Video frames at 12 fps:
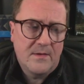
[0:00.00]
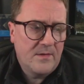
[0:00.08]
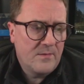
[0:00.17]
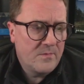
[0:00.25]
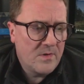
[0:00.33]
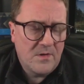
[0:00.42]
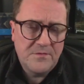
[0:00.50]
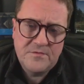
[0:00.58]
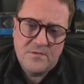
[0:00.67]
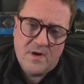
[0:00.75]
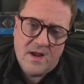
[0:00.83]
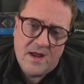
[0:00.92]
We also
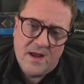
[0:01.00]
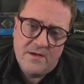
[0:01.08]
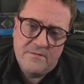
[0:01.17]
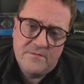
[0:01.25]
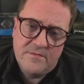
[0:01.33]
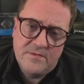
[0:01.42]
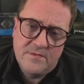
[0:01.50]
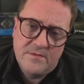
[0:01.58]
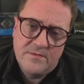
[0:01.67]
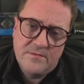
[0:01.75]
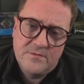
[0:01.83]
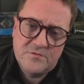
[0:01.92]
have
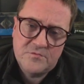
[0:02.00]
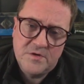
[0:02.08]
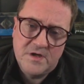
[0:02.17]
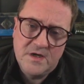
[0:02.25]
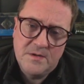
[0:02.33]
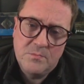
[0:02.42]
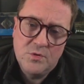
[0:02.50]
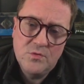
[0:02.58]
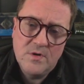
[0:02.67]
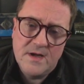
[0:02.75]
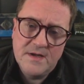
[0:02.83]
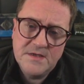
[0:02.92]
squiggly blue
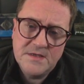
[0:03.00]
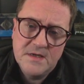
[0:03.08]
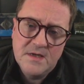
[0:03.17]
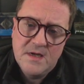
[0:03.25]
lines